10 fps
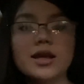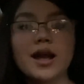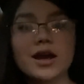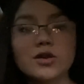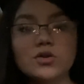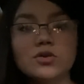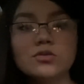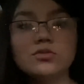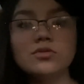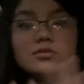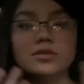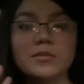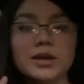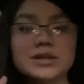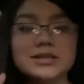I know it
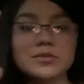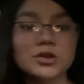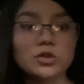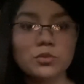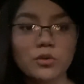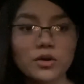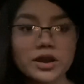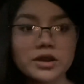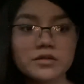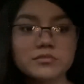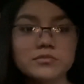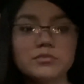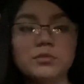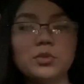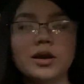might seem a little boring,
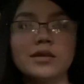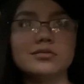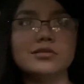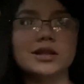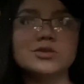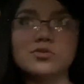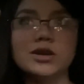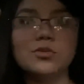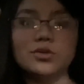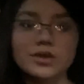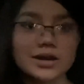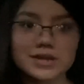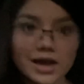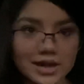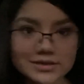but that's really what you guys
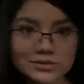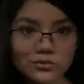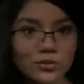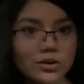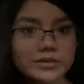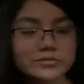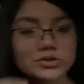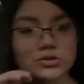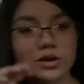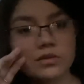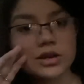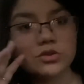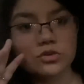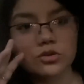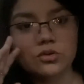asked for. So I really
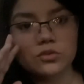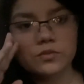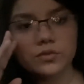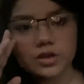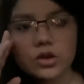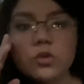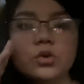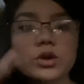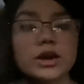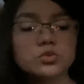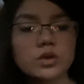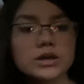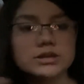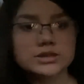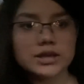don't know what you guys wanted
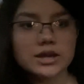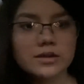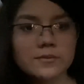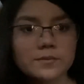to see.